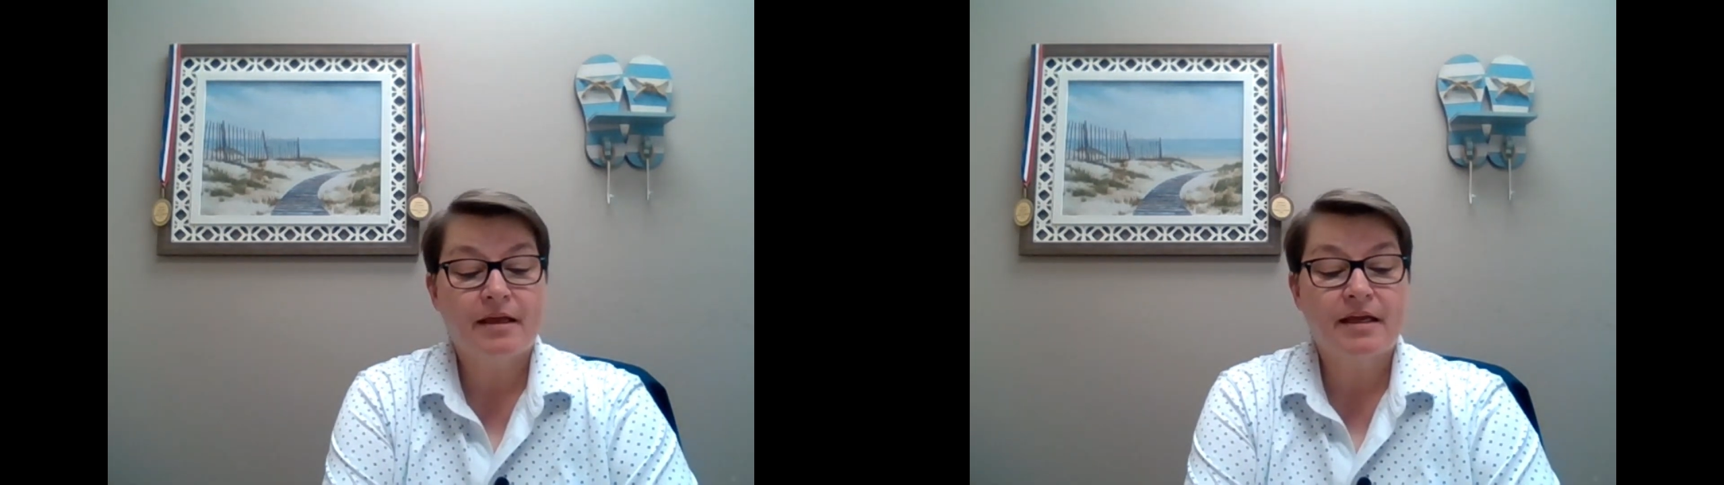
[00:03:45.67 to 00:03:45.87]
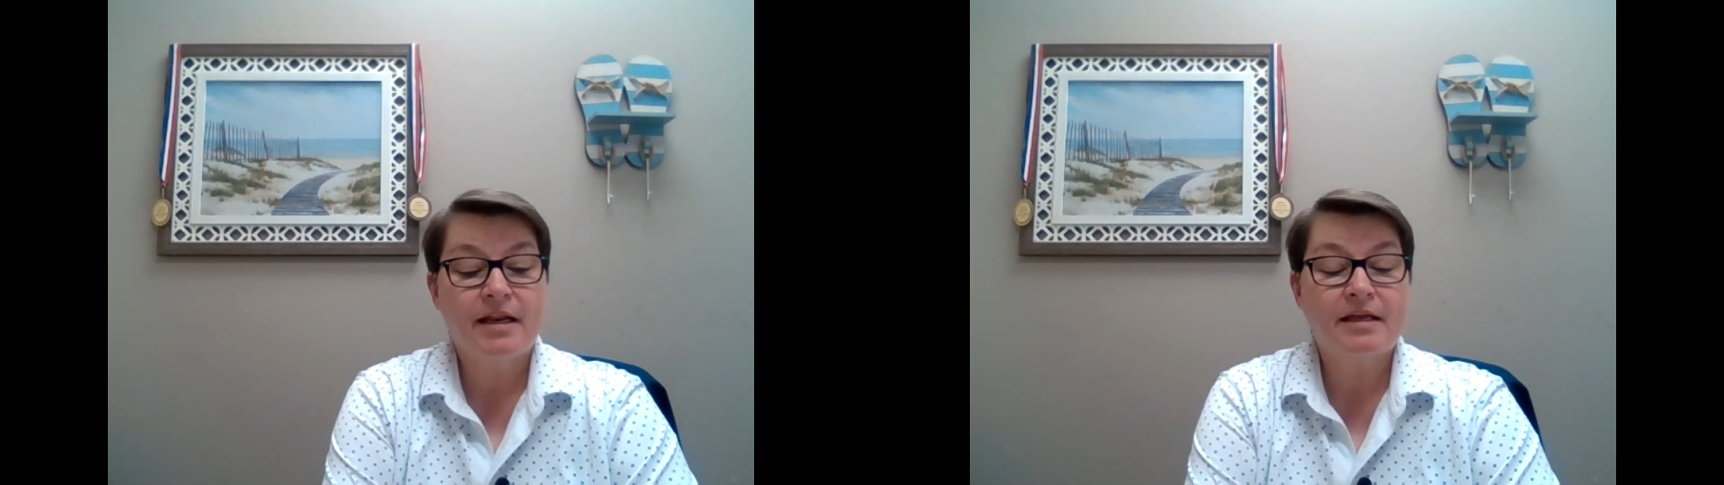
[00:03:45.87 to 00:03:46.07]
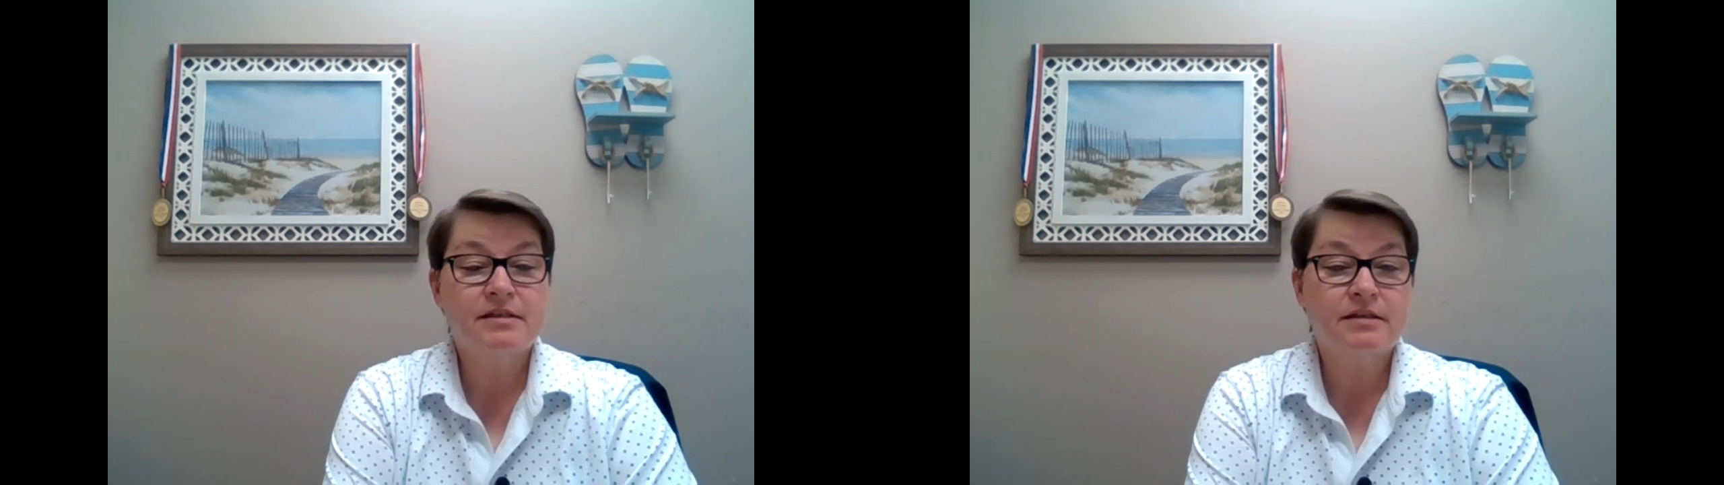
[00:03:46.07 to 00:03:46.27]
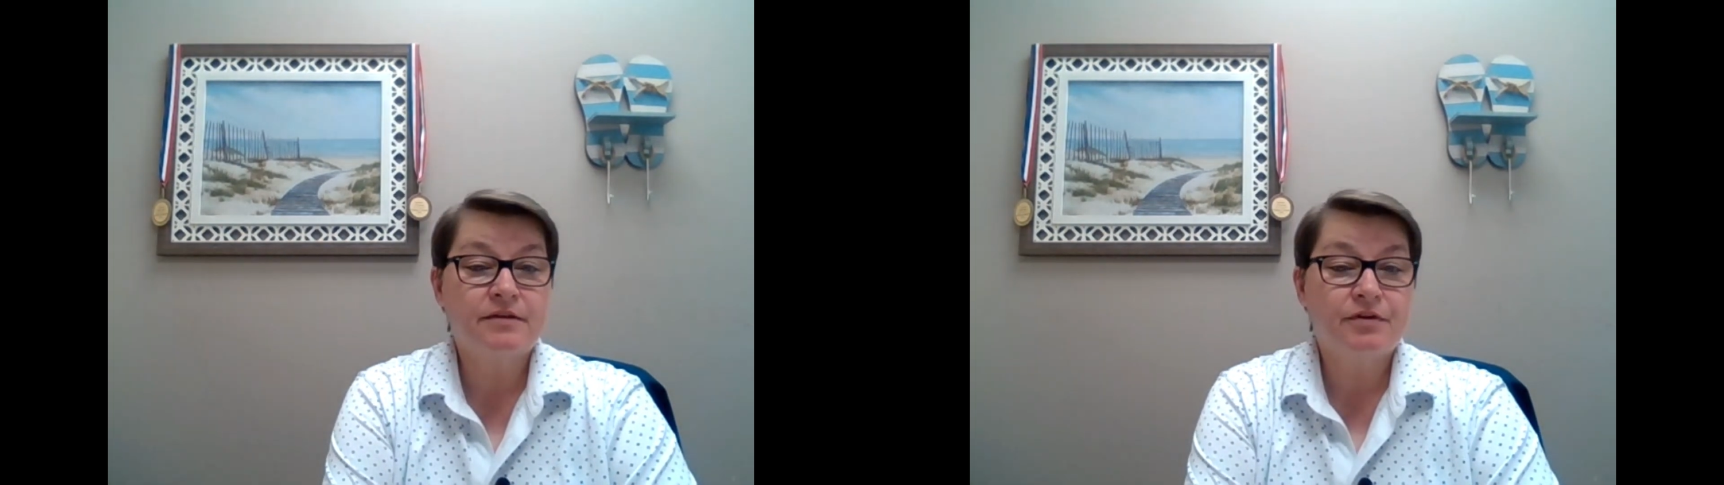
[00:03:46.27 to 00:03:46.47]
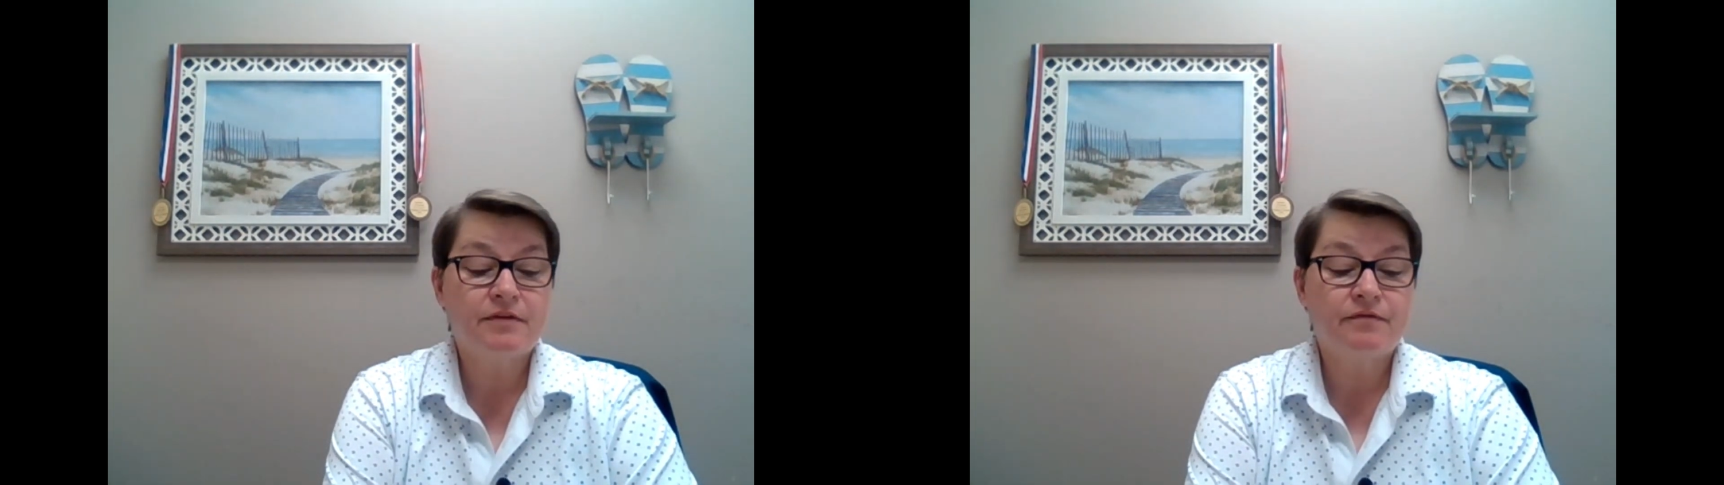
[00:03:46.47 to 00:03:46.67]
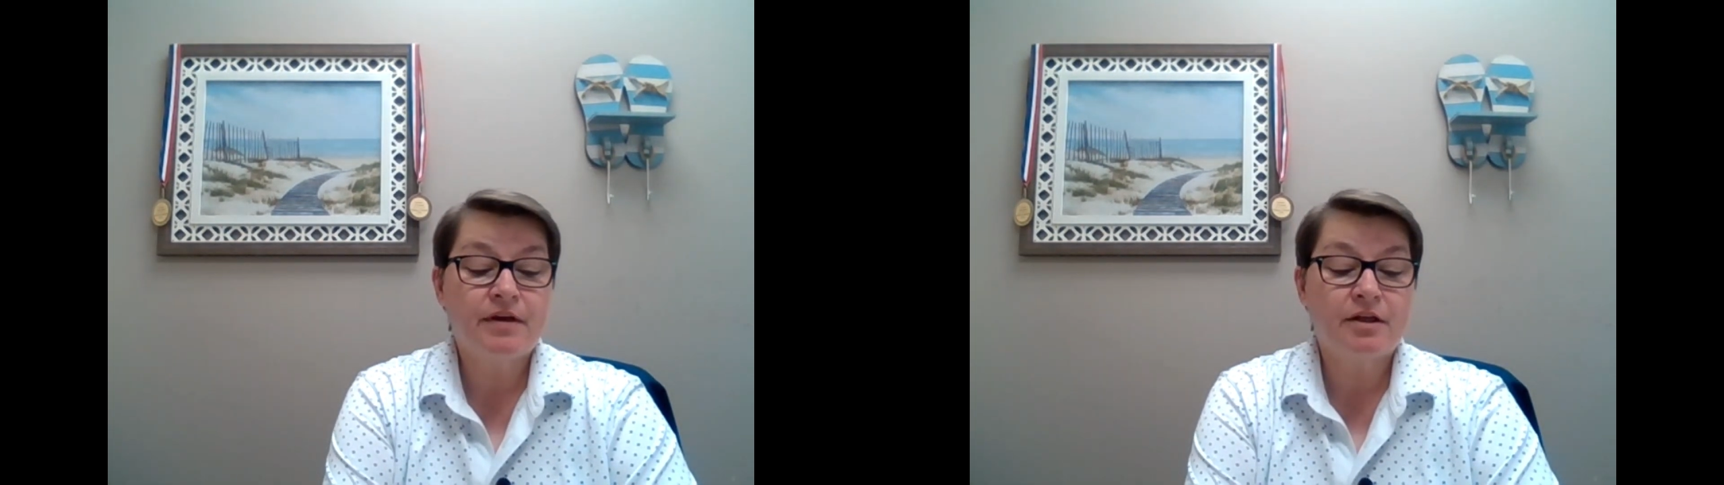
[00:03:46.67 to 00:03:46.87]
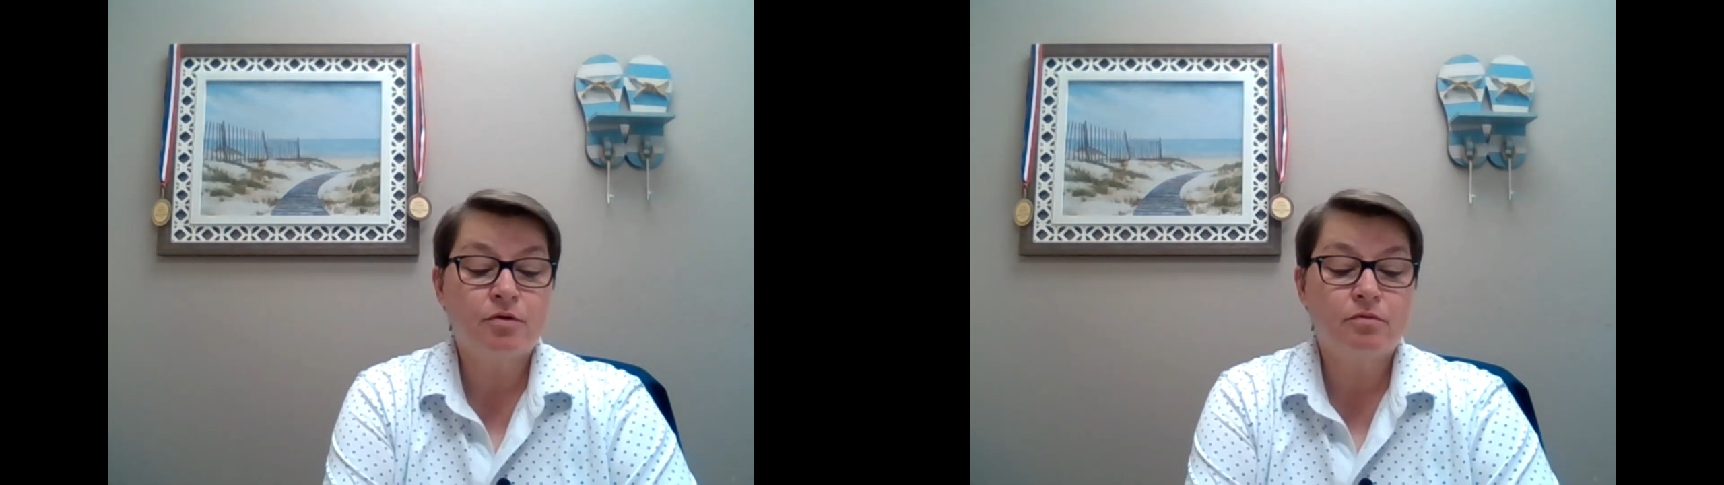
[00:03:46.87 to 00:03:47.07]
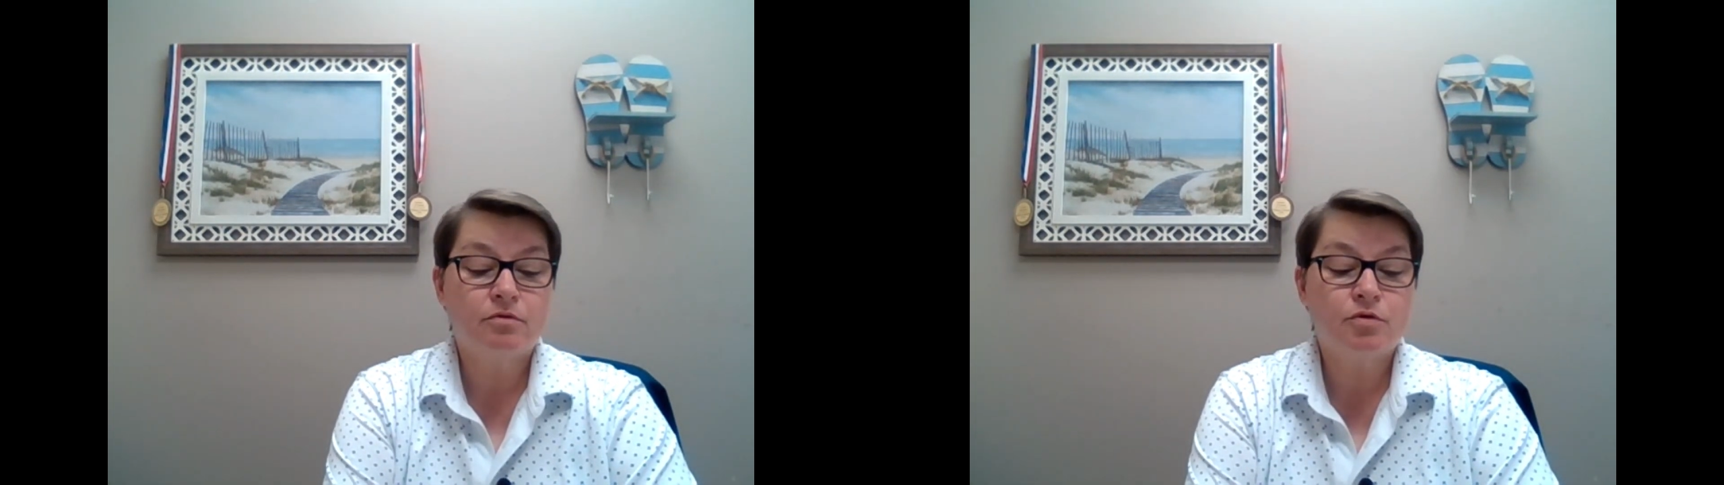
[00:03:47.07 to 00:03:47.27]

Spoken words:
can add significant value